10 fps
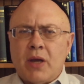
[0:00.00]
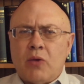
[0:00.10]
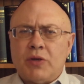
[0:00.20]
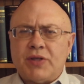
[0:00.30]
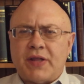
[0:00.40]

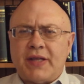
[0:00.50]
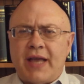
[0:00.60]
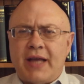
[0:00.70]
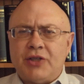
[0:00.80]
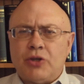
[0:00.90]
was that
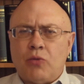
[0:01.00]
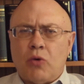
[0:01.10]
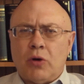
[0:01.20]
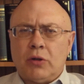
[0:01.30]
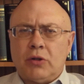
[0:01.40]
the ancient
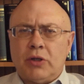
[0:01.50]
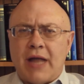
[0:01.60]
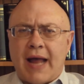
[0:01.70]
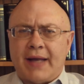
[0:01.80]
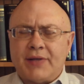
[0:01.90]
world could
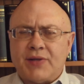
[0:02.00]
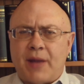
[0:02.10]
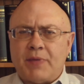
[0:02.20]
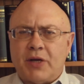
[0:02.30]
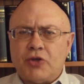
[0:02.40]
not
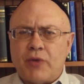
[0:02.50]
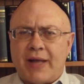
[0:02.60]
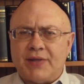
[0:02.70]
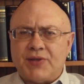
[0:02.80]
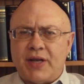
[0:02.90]
accept a
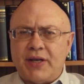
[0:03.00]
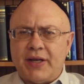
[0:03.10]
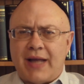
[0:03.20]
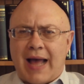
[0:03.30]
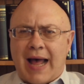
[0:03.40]

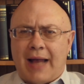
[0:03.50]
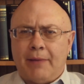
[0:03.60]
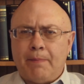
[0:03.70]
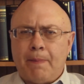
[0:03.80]
transcendent God.